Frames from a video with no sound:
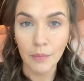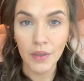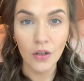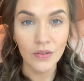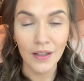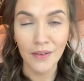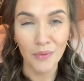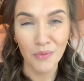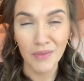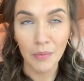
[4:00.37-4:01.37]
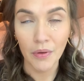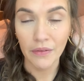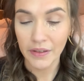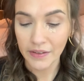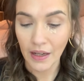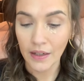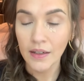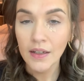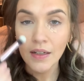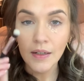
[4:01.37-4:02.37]
in lockdown, so I'm not really bothering to tan.
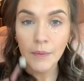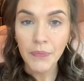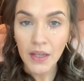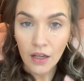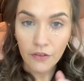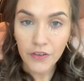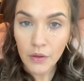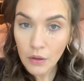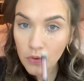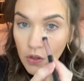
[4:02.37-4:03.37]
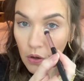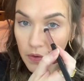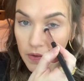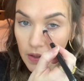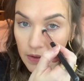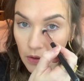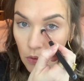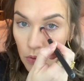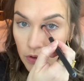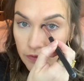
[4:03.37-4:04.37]
A few little dots in the
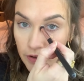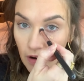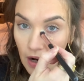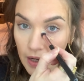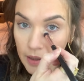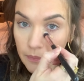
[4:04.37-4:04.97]
corner of your eye.